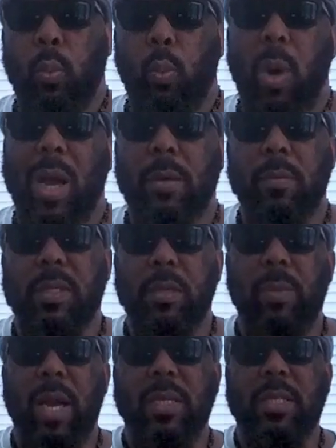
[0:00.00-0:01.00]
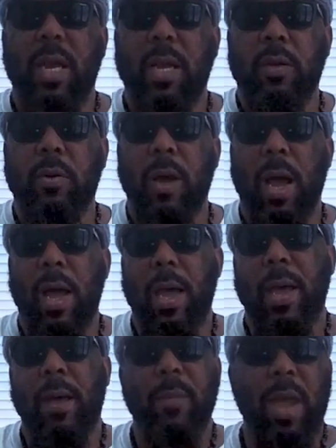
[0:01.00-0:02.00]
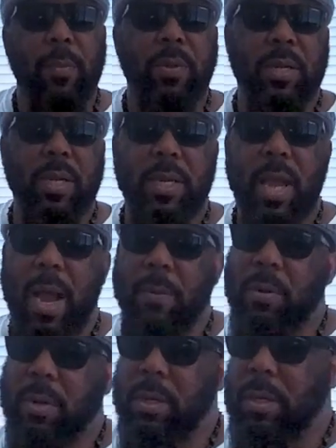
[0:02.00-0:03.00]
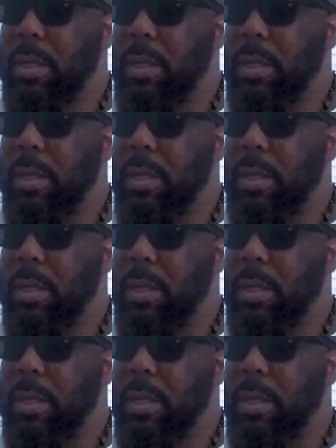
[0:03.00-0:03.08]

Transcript: welcome to my channel i am abracadabra